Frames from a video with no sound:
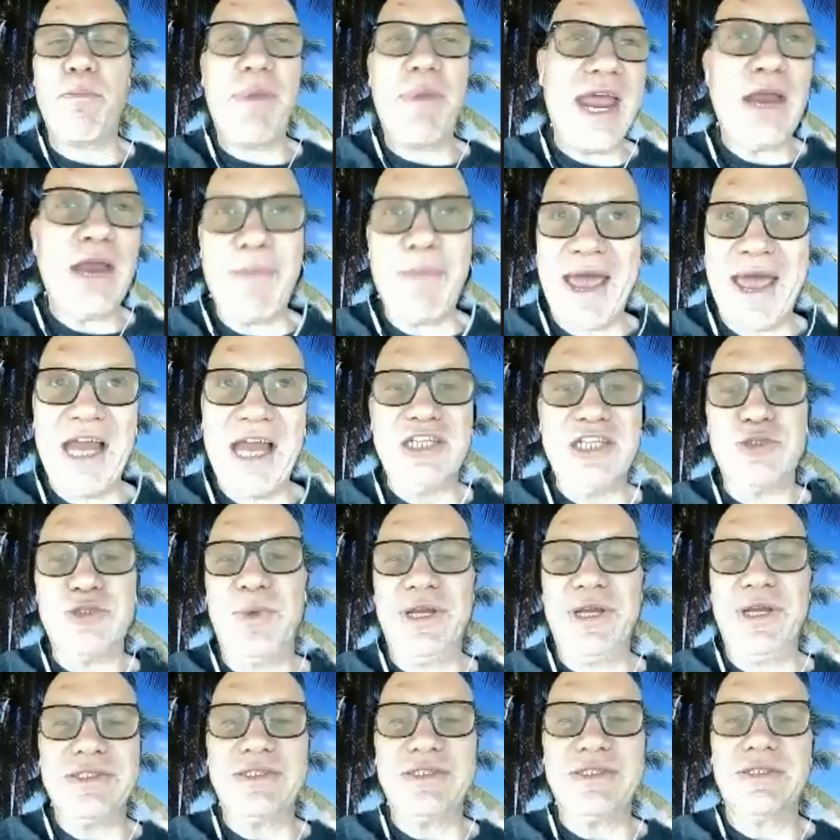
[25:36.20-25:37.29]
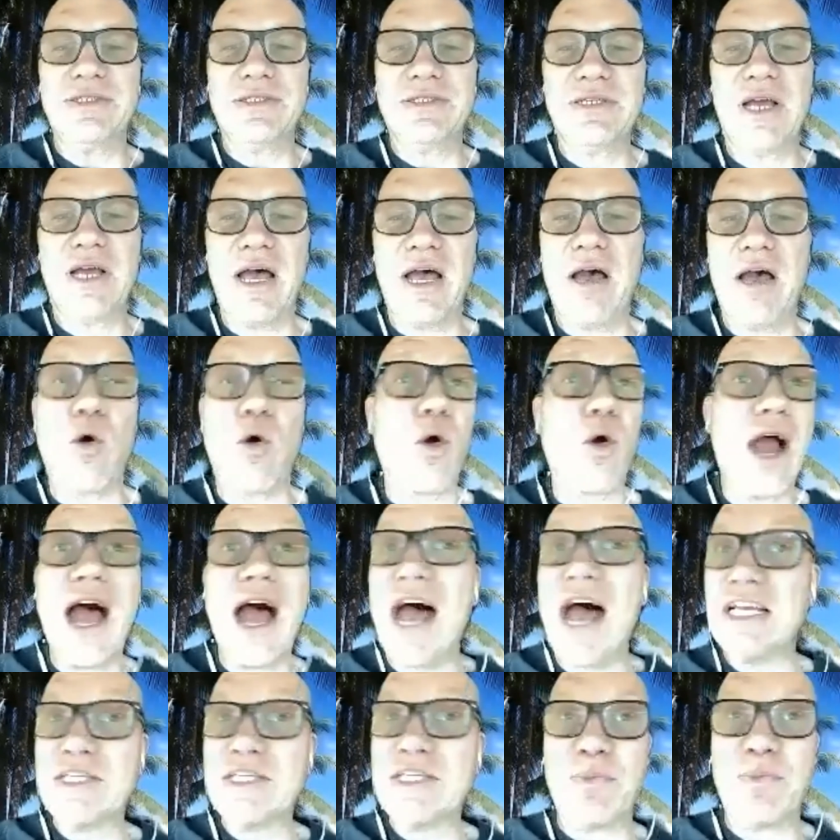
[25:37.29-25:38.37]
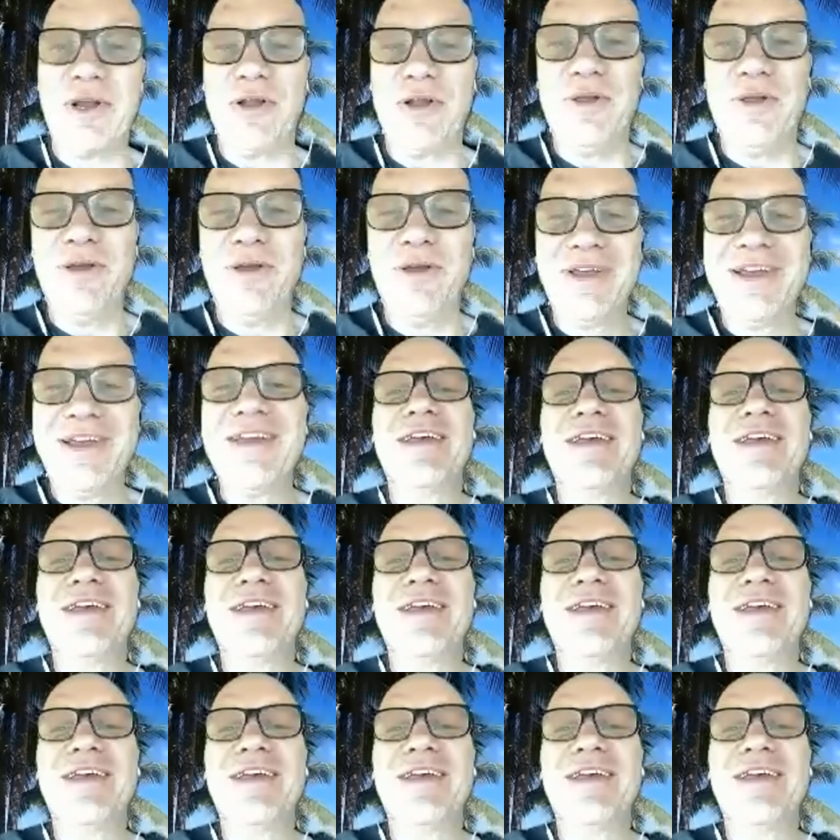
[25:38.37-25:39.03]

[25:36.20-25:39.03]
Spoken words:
the pain management, or hospital,